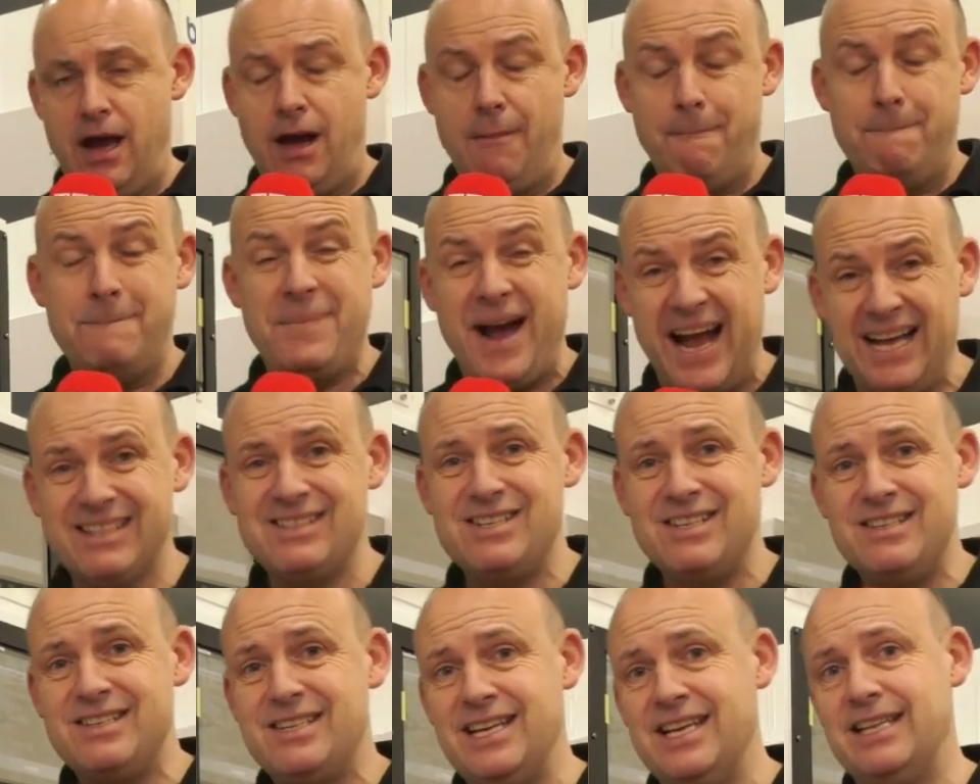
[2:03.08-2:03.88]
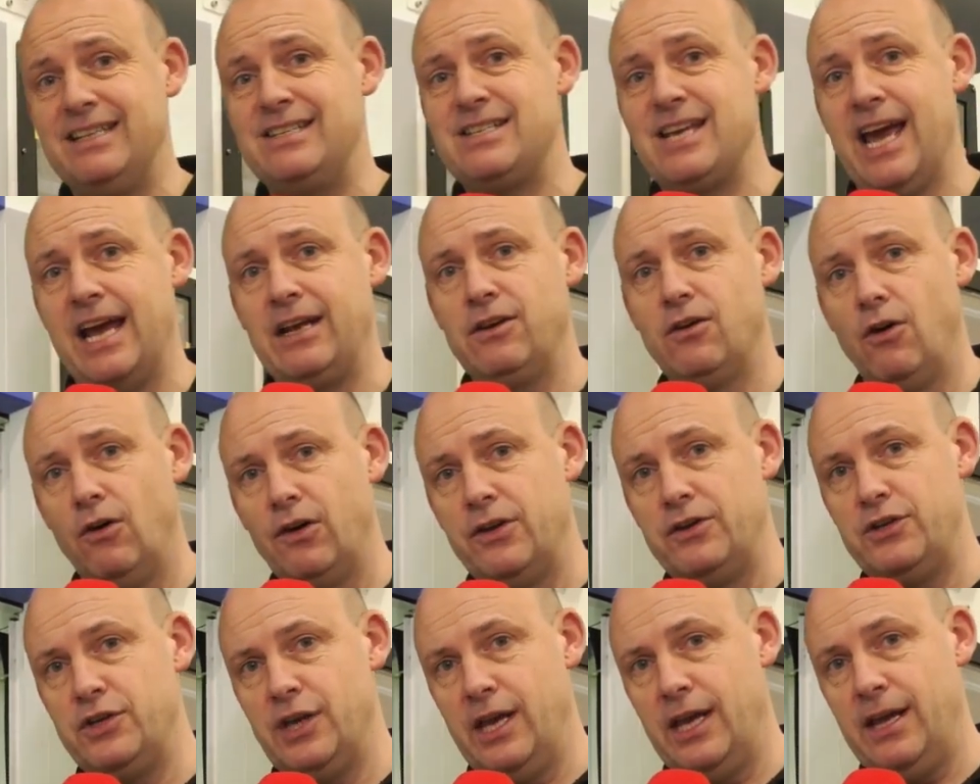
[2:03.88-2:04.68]
um, patented
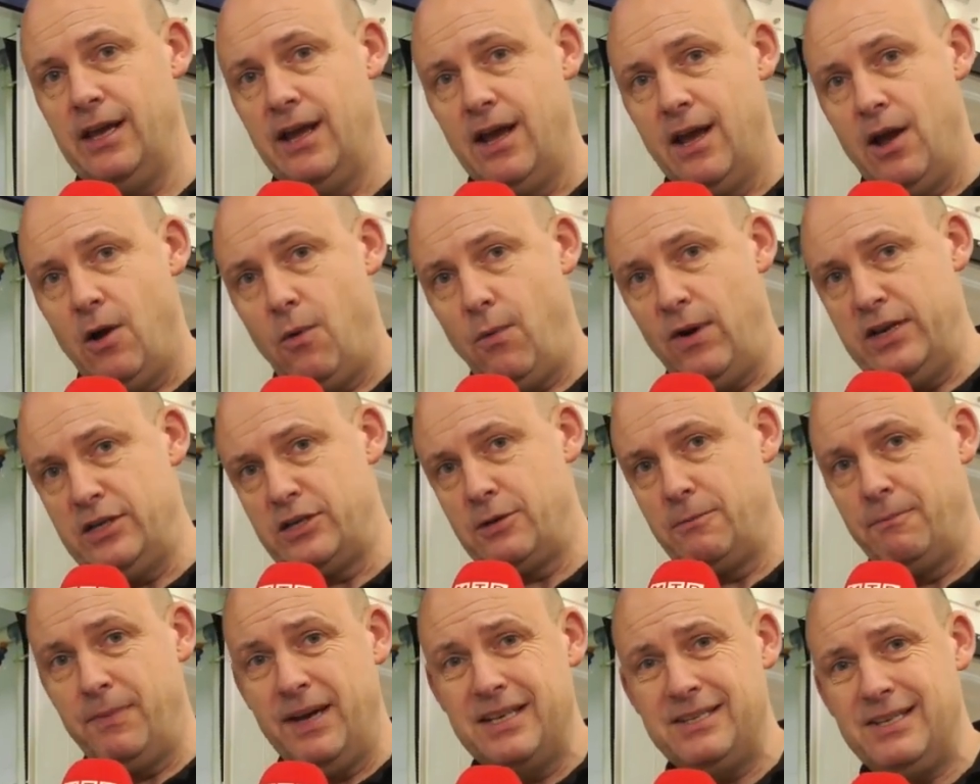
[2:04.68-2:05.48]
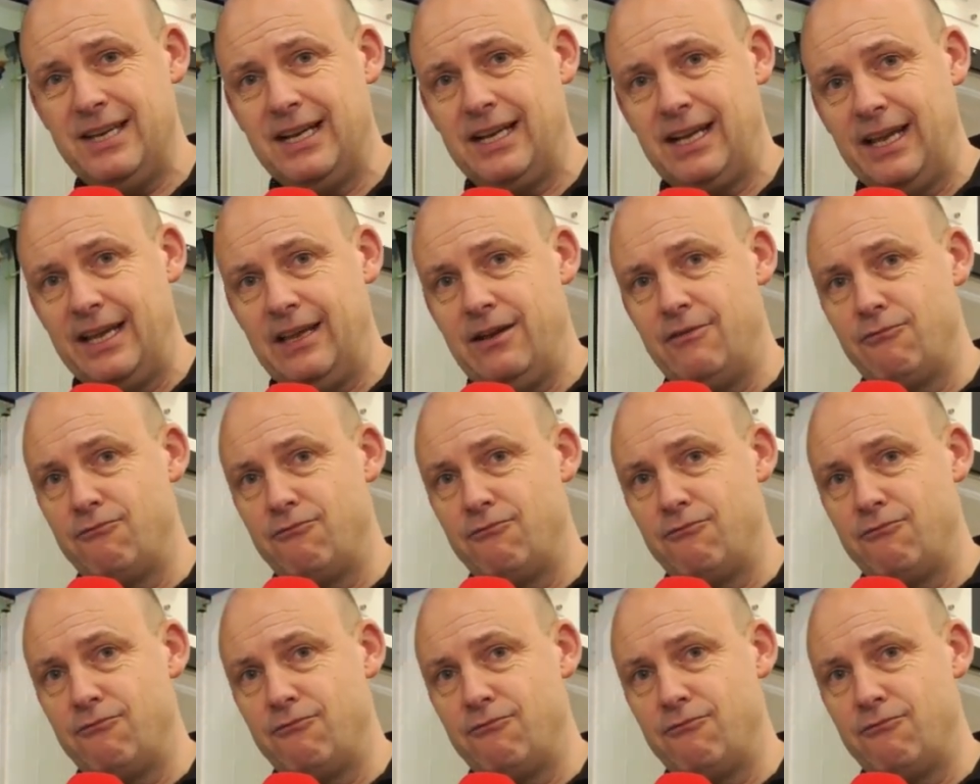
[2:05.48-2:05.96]
technology which basically